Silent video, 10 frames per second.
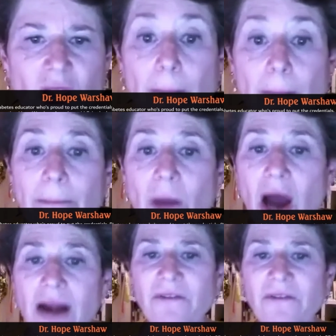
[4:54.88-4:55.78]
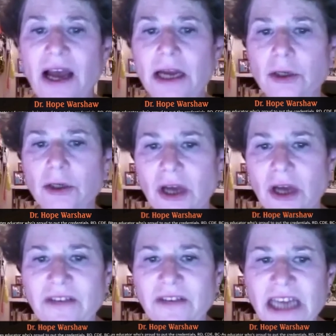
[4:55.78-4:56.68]
Modifiers of
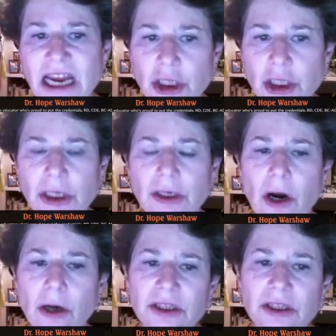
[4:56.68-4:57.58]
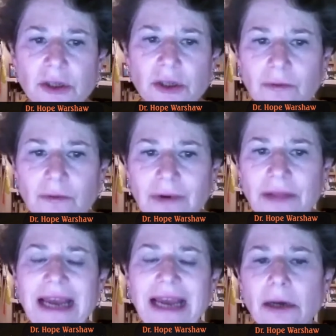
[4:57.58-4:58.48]
tension are listed around the
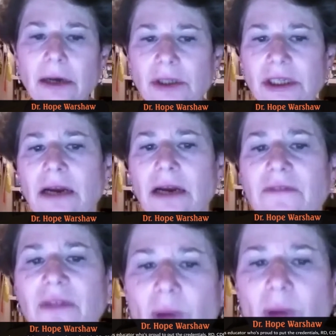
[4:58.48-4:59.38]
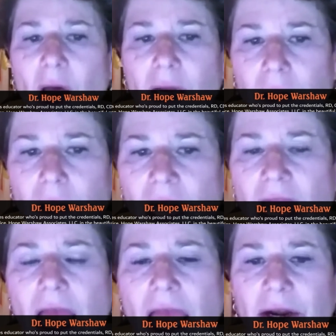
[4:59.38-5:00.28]
outside of the model,
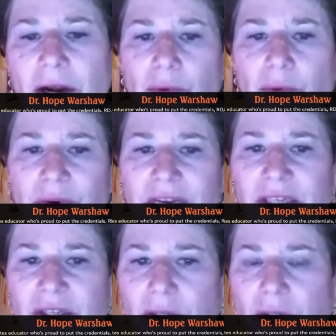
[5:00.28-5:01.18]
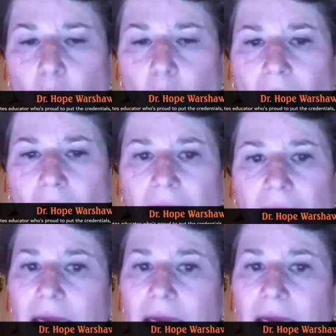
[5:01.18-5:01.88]
and are reasons why